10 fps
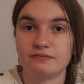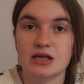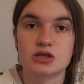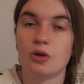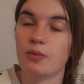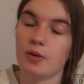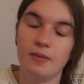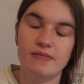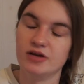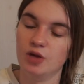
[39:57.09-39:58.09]
That's not
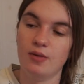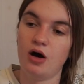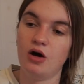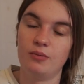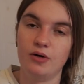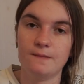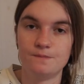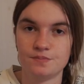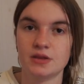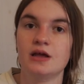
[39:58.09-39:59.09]
becoming money anymore, but
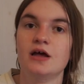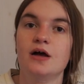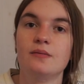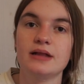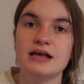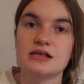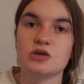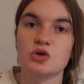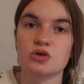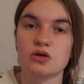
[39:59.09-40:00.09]
please
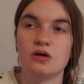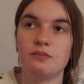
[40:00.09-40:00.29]
just